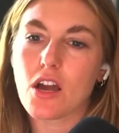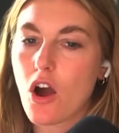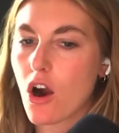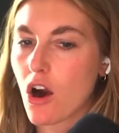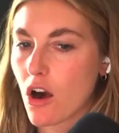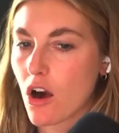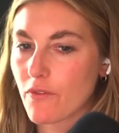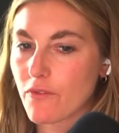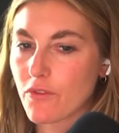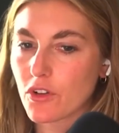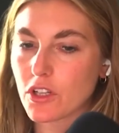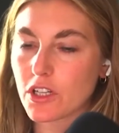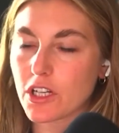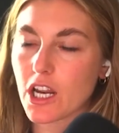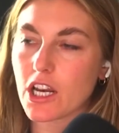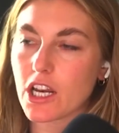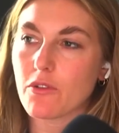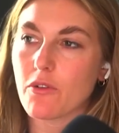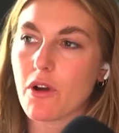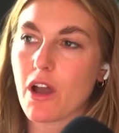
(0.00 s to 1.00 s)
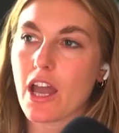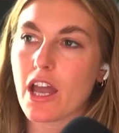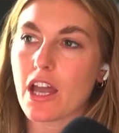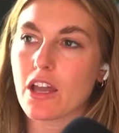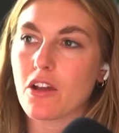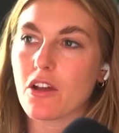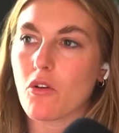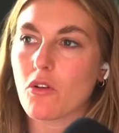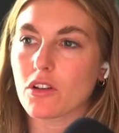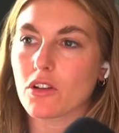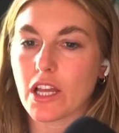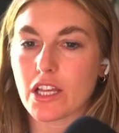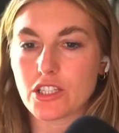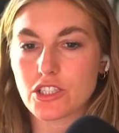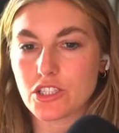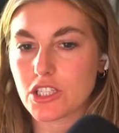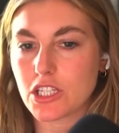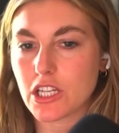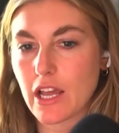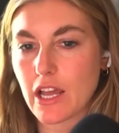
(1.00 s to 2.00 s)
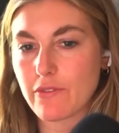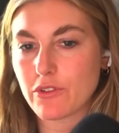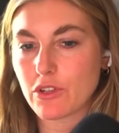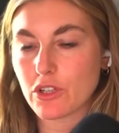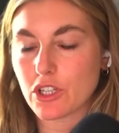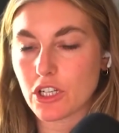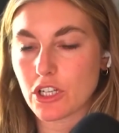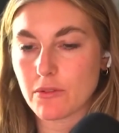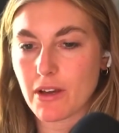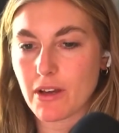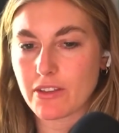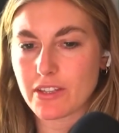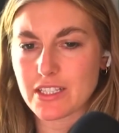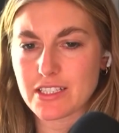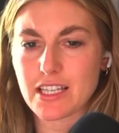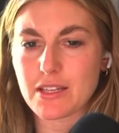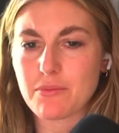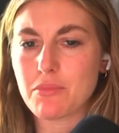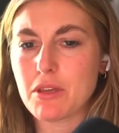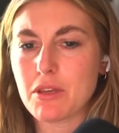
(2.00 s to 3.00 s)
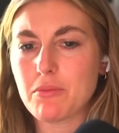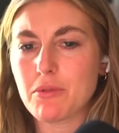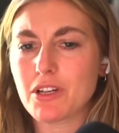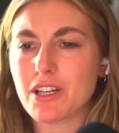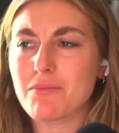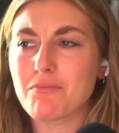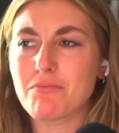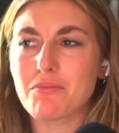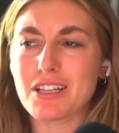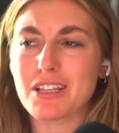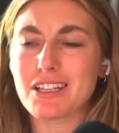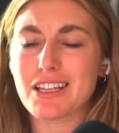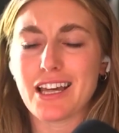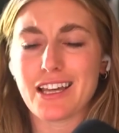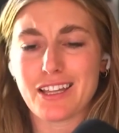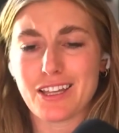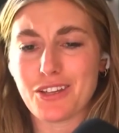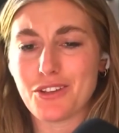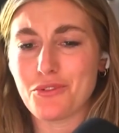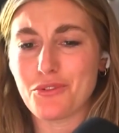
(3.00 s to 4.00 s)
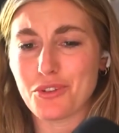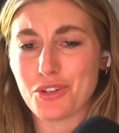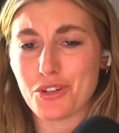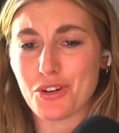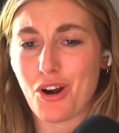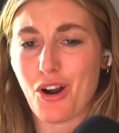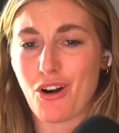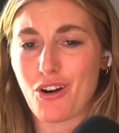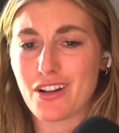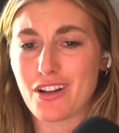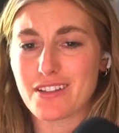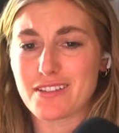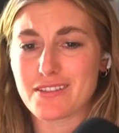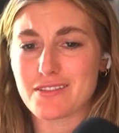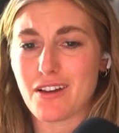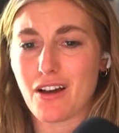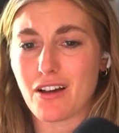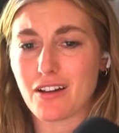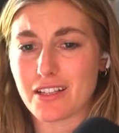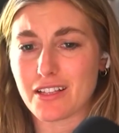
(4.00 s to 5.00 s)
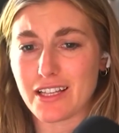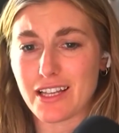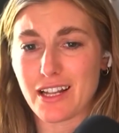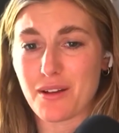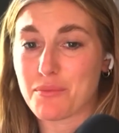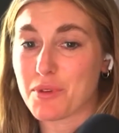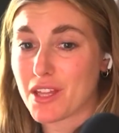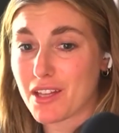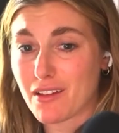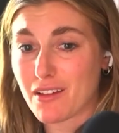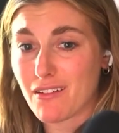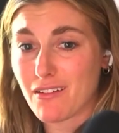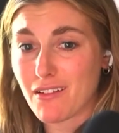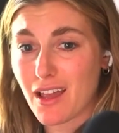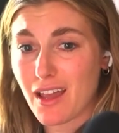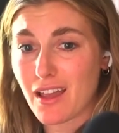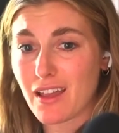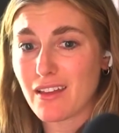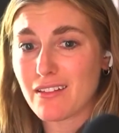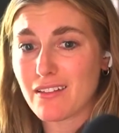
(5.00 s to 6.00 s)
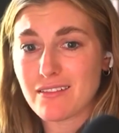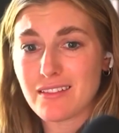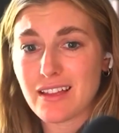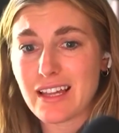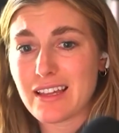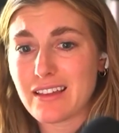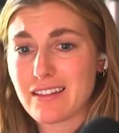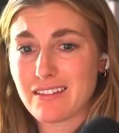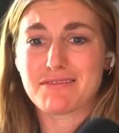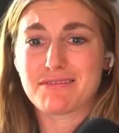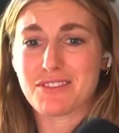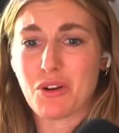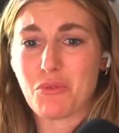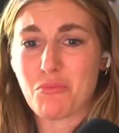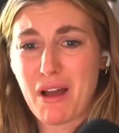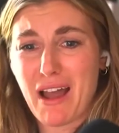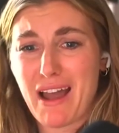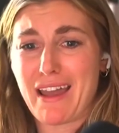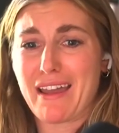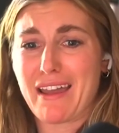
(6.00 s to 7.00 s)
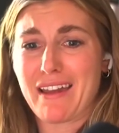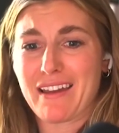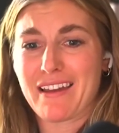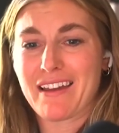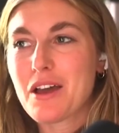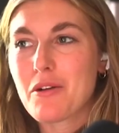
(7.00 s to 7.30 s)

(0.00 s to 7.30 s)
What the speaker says: harmful in any way? Or like, can I feel good about this? Like people can be like, ew, your art is ugly. And I'll be like, okay, like don't buy it.